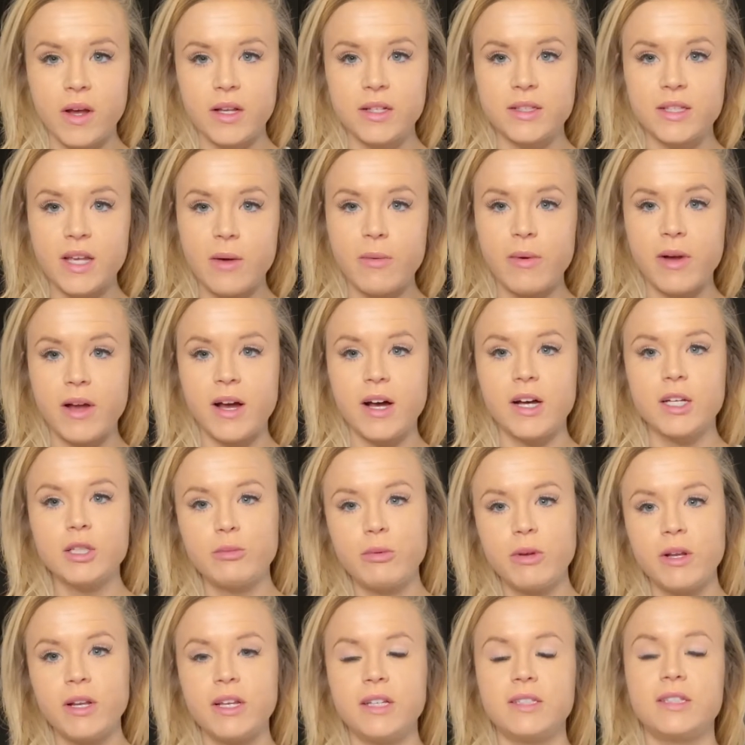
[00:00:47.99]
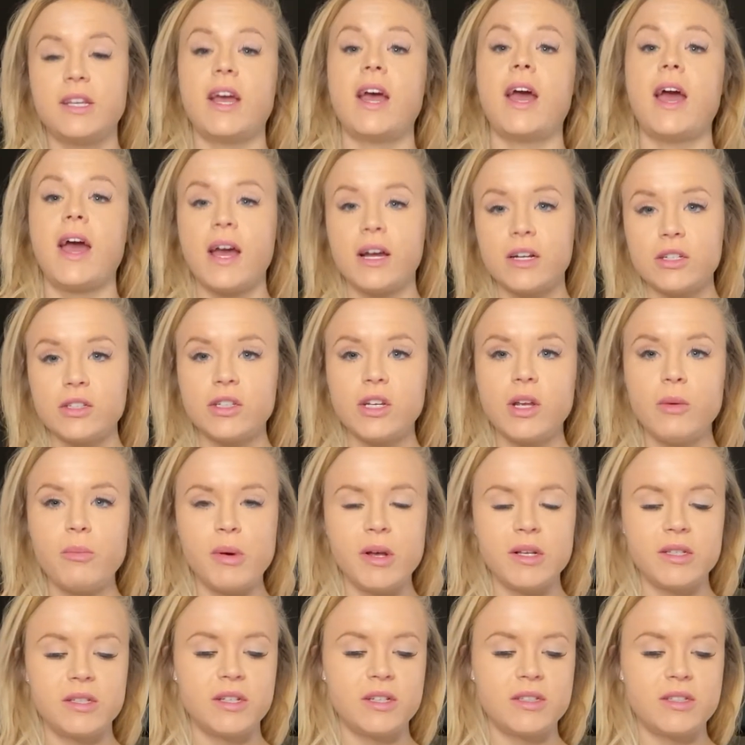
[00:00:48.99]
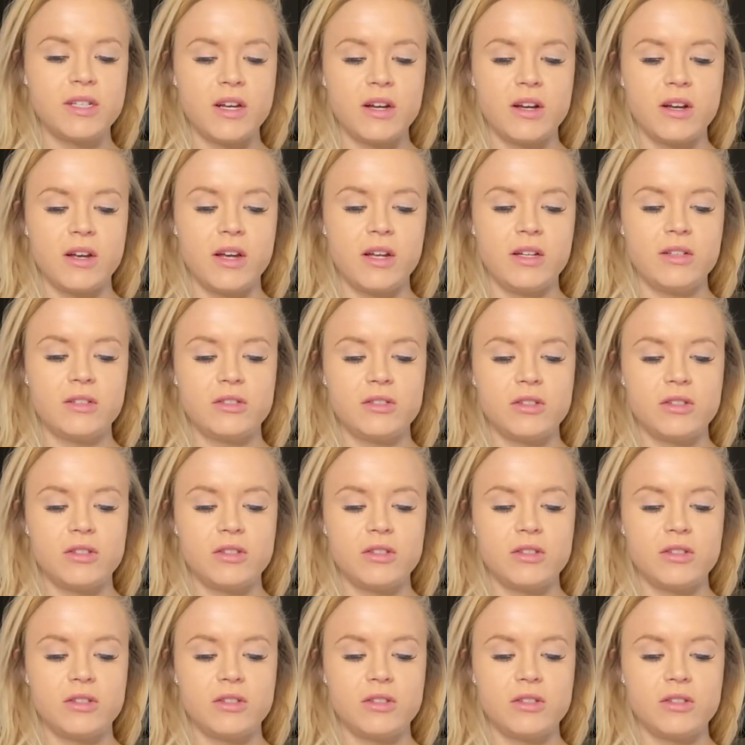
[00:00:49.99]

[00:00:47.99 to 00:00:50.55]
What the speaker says: is that my husband is actually a pescatarian,